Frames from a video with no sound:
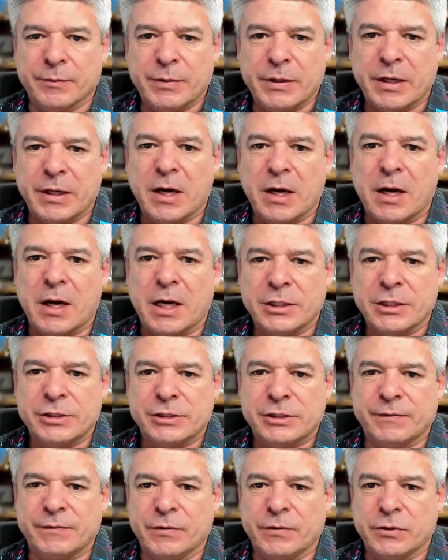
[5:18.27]
Be
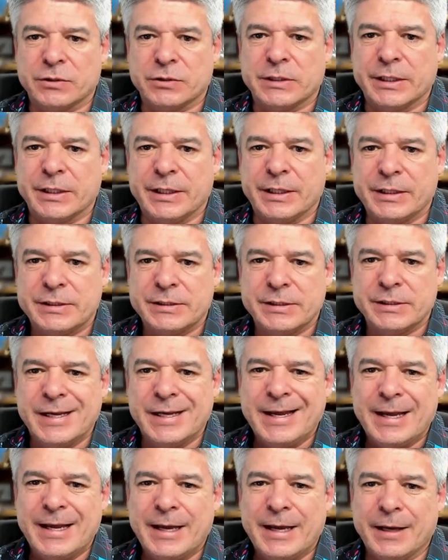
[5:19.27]
cautious of those links
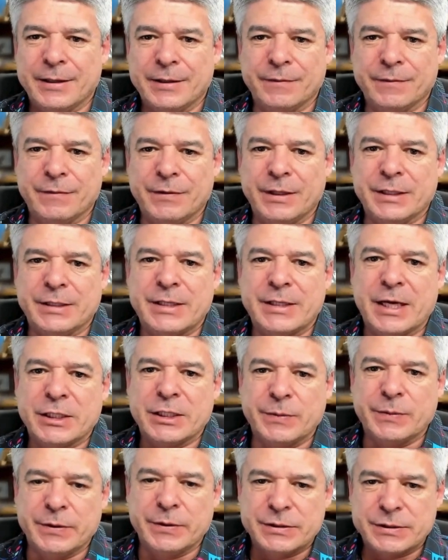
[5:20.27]
and of the
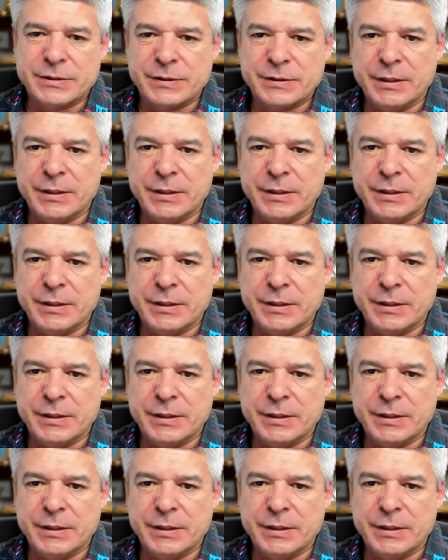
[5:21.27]
attachments